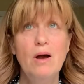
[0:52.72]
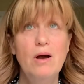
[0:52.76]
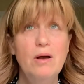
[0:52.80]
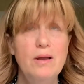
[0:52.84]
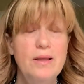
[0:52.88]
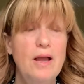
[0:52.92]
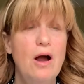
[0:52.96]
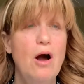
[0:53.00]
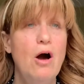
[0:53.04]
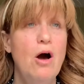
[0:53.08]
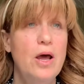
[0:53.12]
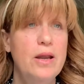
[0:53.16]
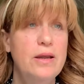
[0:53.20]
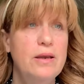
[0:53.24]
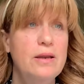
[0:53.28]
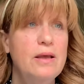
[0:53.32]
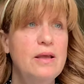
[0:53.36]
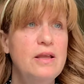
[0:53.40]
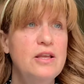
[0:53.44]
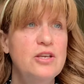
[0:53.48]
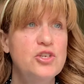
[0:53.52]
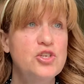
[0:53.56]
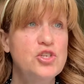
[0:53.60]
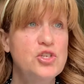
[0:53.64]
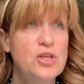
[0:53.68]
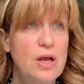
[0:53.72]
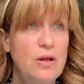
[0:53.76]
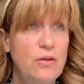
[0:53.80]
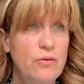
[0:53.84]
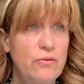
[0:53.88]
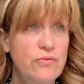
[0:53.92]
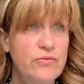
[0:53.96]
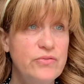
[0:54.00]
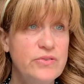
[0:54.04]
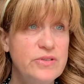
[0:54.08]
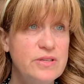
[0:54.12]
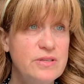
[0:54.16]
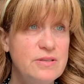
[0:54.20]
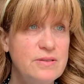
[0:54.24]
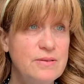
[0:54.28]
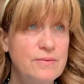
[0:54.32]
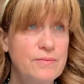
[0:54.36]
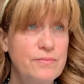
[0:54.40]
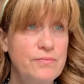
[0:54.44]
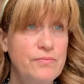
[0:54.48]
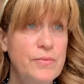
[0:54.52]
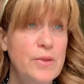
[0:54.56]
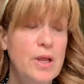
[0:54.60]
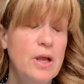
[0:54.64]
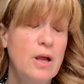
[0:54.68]
on shelves,
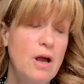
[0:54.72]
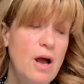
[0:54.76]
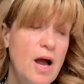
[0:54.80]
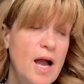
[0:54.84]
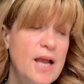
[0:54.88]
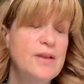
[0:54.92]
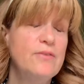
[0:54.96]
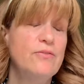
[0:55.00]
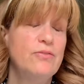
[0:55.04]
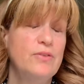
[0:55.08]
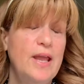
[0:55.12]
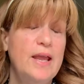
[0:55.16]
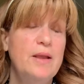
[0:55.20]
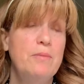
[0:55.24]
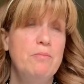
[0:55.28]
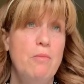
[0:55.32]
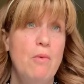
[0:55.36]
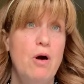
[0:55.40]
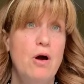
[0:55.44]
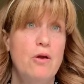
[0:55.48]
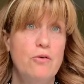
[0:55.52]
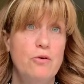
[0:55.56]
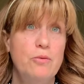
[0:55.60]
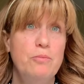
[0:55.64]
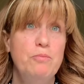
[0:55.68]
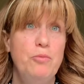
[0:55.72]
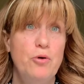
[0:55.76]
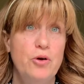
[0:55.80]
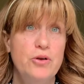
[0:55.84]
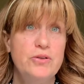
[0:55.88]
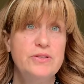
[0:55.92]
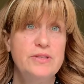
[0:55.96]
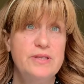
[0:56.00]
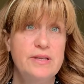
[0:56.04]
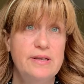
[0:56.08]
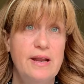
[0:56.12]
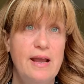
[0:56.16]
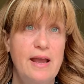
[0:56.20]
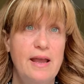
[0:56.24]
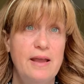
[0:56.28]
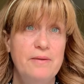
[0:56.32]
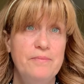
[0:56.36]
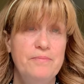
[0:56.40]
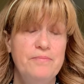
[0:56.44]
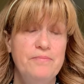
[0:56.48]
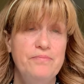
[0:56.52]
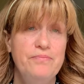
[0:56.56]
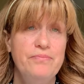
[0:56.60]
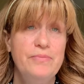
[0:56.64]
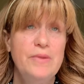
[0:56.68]
kind of like modern books today.
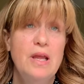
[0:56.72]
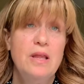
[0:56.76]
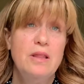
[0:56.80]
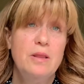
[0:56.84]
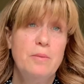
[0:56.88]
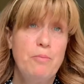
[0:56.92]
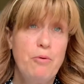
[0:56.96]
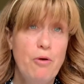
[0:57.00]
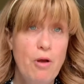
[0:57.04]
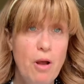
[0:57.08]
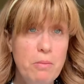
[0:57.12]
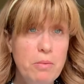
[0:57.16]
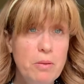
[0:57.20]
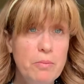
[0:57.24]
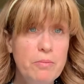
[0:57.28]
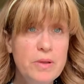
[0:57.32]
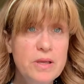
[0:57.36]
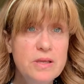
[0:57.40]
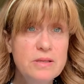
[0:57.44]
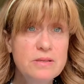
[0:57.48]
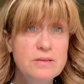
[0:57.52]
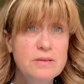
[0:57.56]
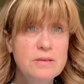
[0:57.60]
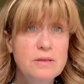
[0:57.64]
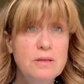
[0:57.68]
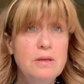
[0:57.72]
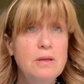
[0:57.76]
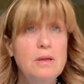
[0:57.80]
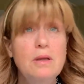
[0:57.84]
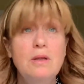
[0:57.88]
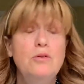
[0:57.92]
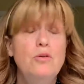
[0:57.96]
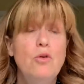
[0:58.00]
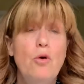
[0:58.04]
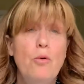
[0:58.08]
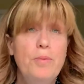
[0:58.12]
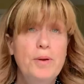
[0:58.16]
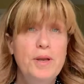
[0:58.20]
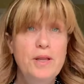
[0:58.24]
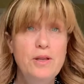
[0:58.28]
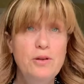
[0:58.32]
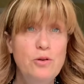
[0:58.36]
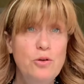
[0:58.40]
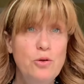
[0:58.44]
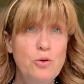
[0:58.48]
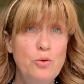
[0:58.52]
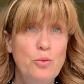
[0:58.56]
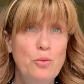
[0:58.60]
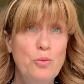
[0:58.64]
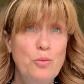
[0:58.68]
The problem is nobody
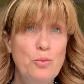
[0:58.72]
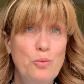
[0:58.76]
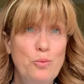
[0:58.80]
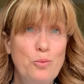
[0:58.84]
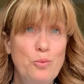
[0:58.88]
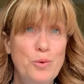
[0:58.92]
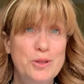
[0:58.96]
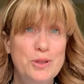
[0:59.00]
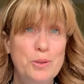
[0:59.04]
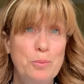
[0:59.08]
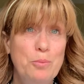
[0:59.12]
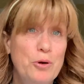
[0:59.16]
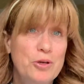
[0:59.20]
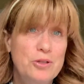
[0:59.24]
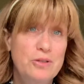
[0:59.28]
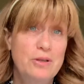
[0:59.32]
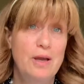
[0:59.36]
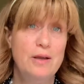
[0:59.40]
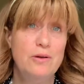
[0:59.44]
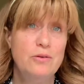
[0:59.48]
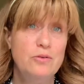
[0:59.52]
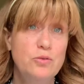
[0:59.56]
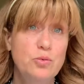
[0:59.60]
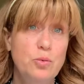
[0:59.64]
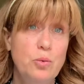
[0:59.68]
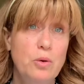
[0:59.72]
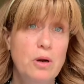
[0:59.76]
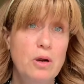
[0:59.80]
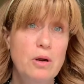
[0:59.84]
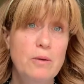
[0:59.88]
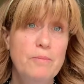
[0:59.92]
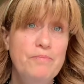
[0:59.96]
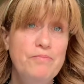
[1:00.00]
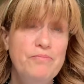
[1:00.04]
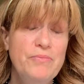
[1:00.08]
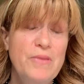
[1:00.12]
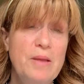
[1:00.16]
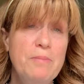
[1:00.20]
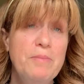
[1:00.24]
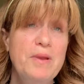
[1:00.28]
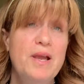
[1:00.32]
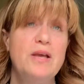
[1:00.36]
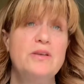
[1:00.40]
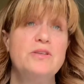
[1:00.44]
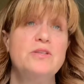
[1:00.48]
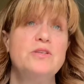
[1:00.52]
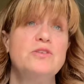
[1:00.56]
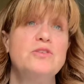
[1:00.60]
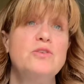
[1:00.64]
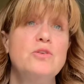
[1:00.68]
knew what the book titles were
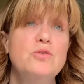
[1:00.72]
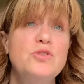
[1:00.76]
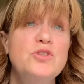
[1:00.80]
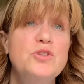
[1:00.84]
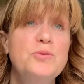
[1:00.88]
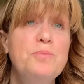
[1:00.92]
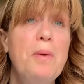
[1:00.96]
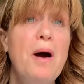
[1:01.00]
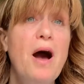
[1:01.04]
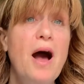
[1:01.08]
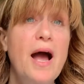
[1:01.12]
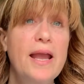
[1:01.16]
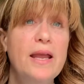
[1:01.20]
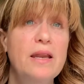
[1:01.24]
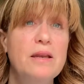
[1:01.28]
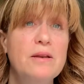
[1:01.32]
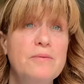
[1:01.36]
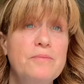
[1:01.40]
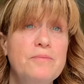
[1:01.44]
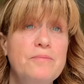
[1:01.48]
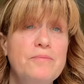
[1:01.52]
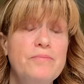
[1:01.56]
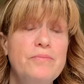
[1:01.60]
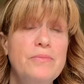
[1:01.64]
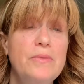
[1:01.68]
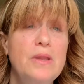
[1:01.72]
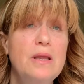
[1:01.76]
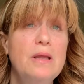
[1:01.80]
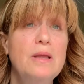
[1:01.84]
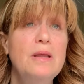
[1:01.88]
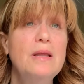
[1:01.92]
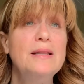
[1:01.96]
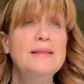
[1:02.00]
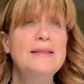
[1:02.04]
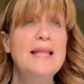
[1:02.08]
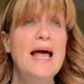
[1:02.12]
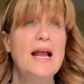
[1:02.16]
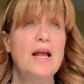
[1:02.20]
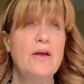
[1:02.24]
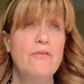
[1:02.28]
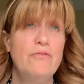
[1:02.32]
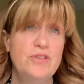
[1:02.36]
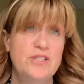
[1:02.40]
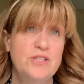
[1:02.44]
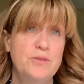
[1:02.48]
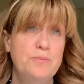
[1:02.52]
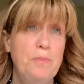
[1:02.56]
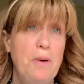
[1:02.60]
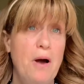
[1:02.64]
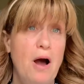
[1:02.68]
because there's no spine. Lack of a
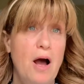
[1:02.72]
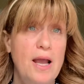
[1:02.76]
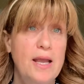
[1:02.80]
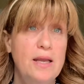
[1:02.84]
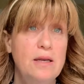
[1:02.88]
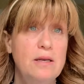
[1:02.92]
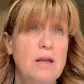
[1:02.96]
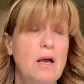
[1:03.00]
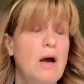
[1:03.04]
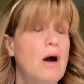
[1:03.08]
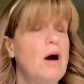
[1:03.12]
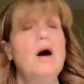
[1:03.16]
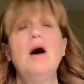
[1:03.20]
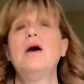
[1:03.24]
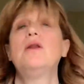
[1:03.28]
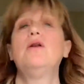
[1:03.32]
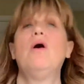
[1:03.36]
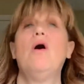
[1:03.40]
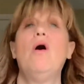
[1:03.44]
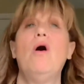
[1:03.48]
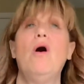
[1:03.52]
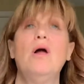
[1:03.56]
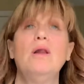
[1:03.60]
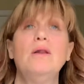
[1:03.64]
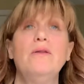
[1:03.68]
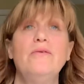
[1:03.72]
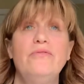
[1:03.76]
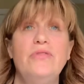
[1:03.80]
spine on all of